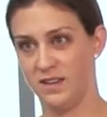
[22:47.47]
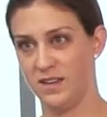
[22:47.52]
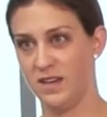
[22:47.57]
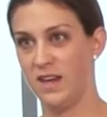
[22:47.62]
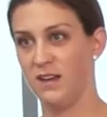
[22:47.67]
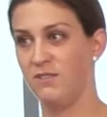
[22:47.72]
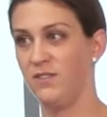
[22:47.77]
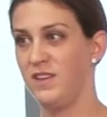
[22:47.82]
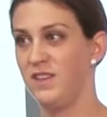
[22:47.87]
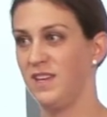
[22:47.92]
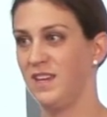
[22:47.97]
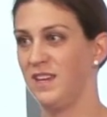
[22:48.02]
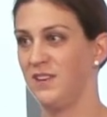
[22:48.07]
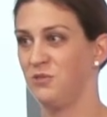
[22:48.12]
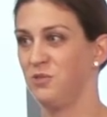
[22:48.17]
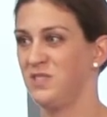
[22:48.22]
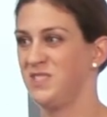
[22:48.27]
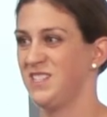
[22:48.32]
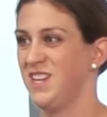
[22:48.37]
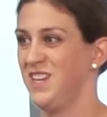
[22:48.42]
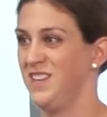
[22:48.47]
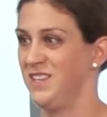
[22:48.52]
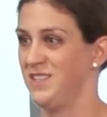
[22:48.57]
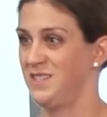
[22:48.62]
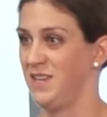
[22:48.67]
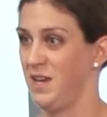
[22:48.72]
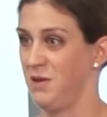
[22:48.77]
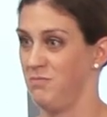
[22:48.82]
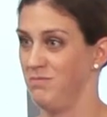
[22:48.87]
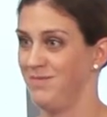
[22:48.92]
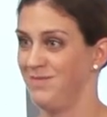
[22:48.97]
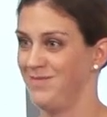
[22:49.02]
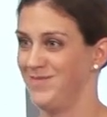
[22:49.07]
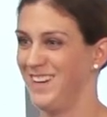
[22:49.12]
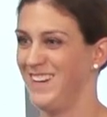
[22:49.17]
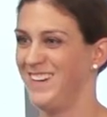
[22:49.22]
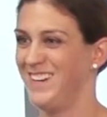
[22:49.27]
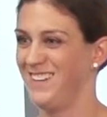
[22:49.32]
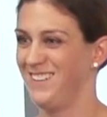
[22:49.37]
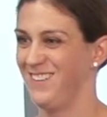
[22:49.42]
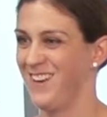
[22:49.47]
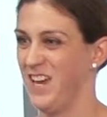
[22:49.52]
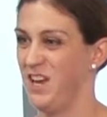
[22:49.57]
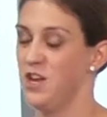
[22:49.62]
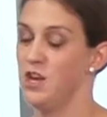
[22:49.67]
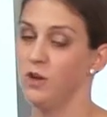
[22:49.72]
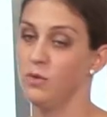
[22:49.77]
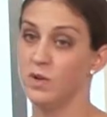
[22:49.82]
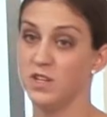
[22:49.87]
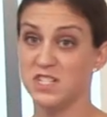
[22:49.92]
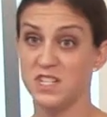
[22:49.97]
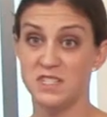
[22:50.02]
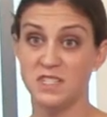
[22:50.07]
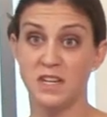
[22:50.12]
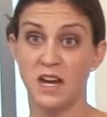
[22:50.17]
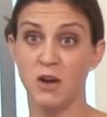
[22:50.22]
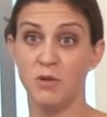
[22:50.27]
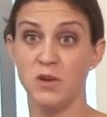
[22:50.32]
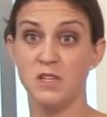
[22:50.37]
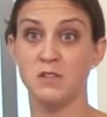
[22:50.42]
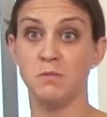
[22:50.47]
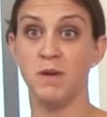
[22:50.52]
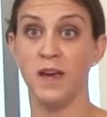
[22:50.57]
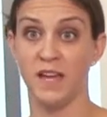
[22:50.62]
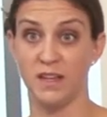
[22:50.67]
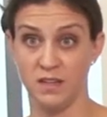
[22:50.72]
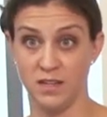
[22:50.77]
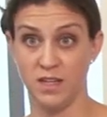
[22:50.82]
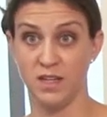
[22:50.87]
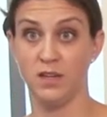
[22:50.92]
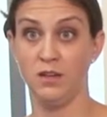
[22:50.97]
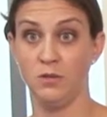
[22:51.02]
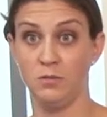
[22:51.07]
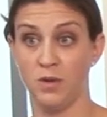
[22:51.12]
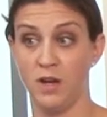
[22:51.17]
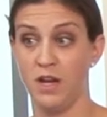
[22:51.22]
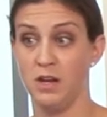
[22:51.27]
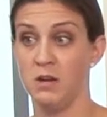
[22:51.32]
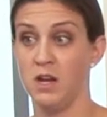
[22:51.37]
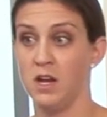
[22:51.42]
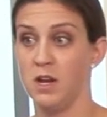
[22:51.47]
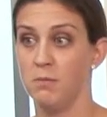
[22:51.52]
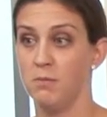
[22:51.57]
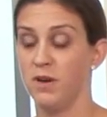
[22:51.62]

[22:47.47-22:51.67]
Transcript: everything will stay the same. Okay, which isn't always a bad thing, right?